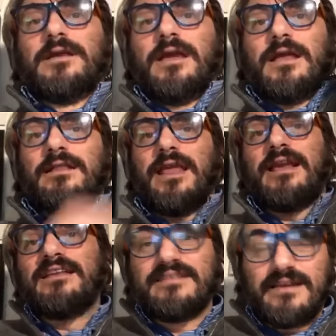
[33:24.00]
And then
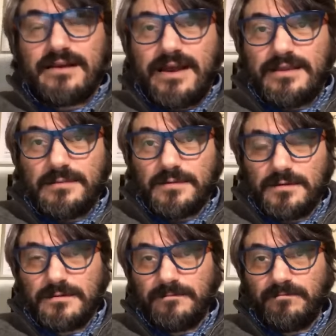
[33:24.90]
it's incredible.
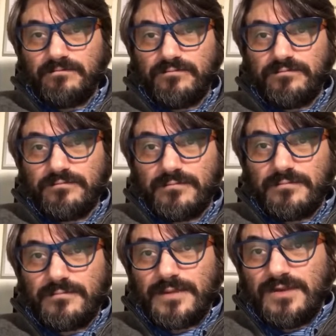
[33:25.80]

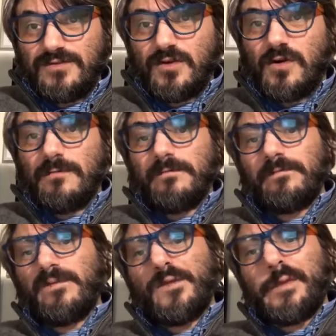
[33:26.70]
So,
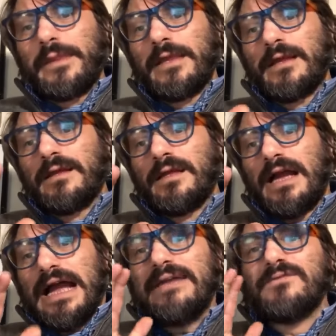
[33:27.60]

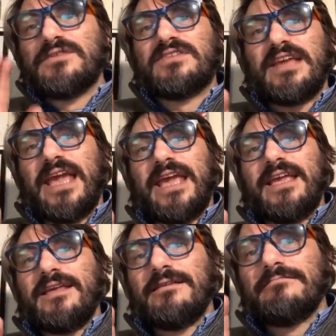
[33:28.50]
I would
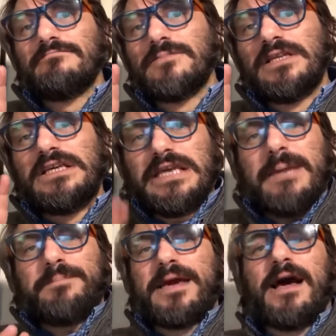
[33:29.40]
say,
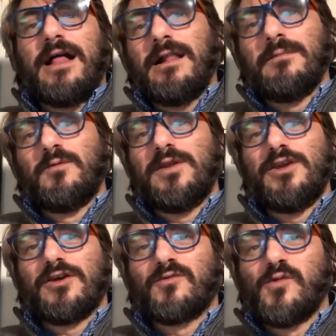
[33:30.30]
keep calm with
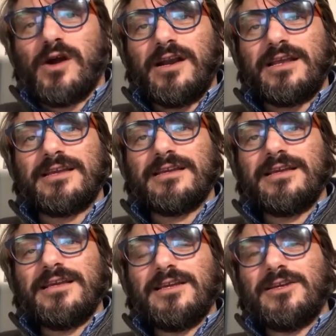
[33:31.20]
your work.
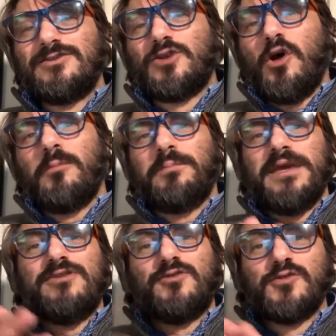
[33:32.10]
Don't
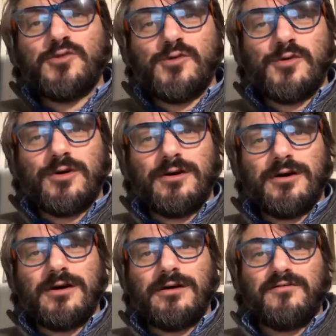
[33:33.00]
be
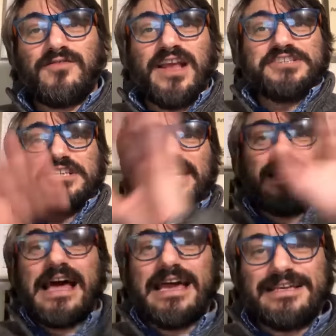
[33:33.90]
too flash and
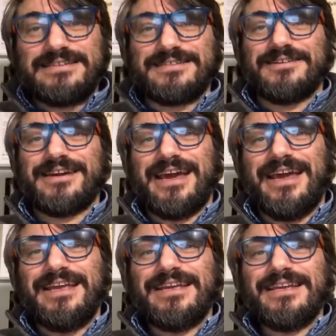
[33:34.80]
lights,
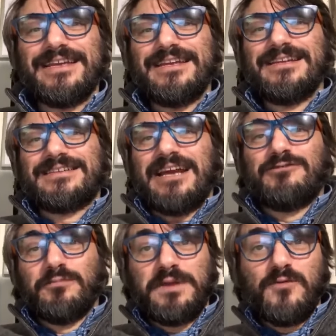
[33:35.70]
okay? Try
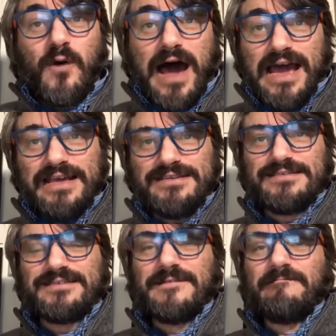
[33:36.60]
to be wise.